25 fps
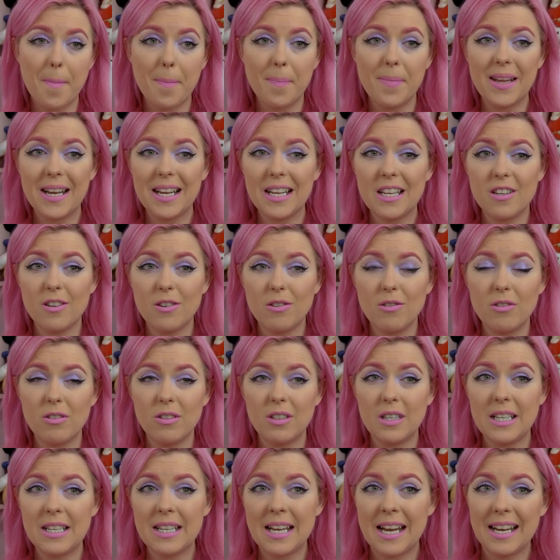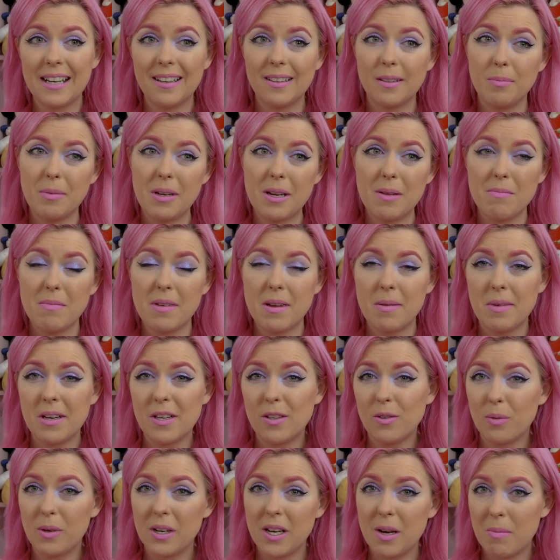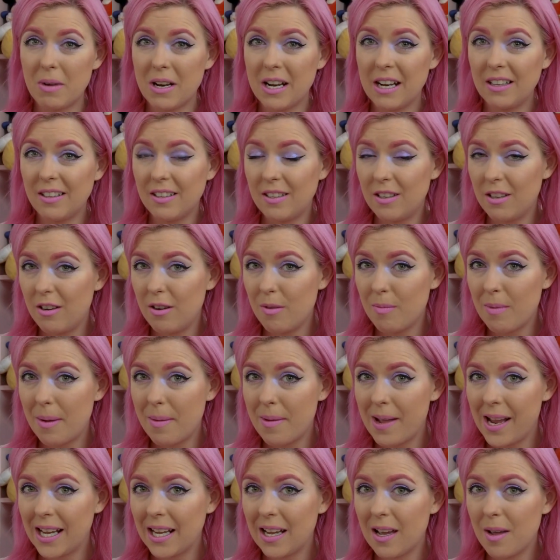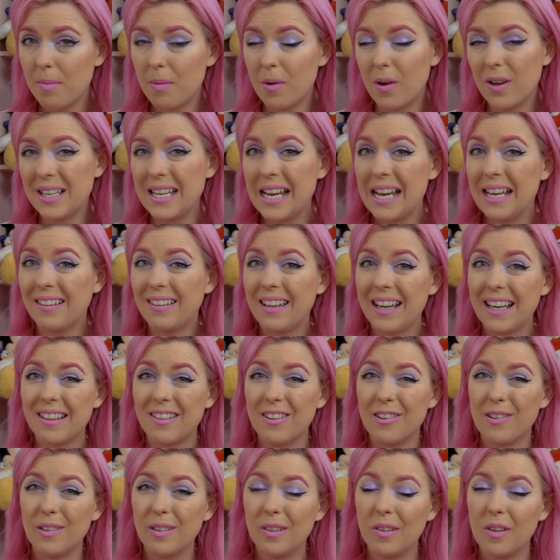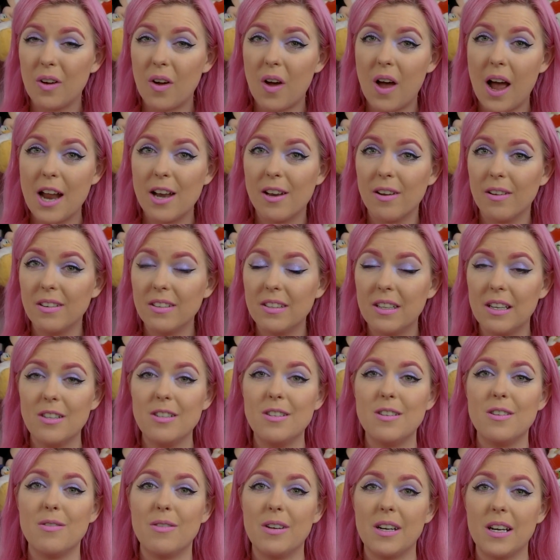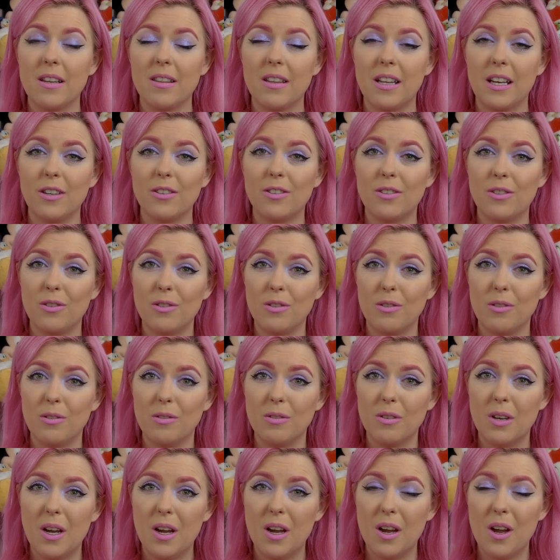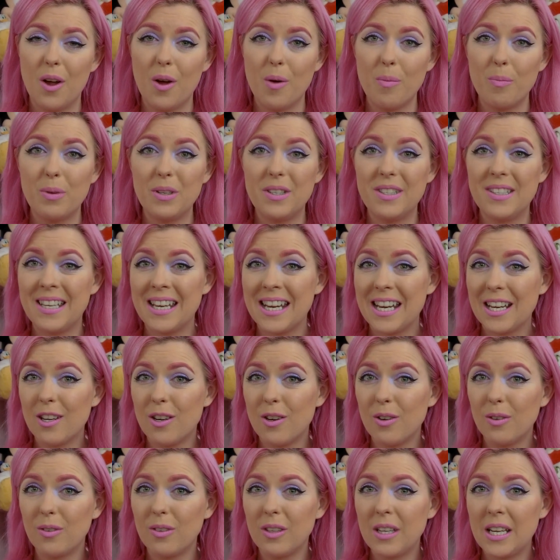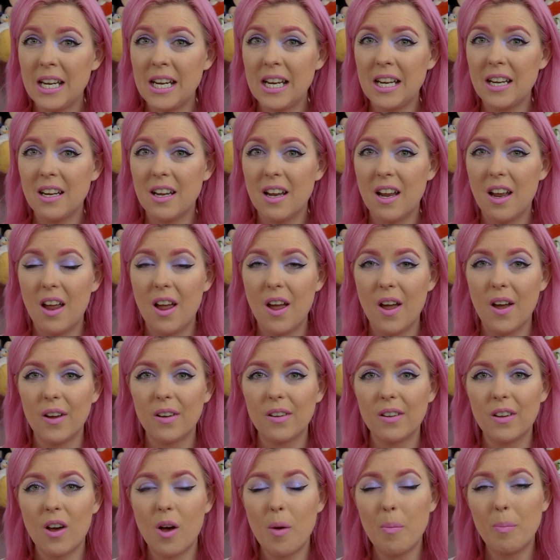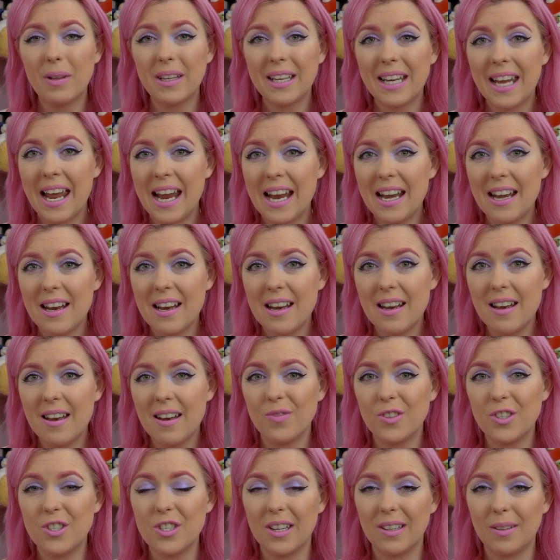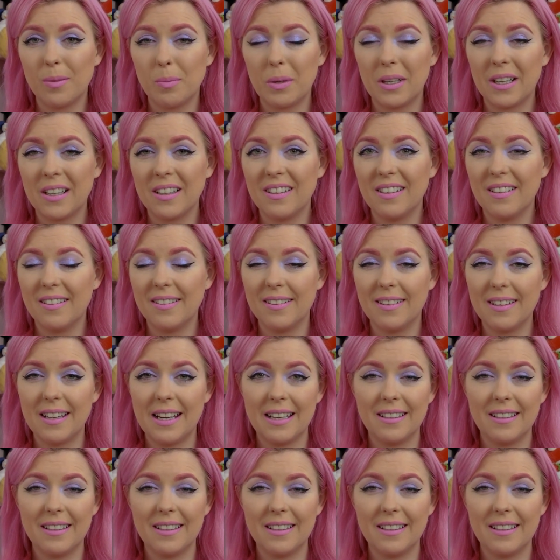It usually takes me maybe 20 minutes to do my makeup. On days like those though, I don't tend to do anything too particularly complicated, just because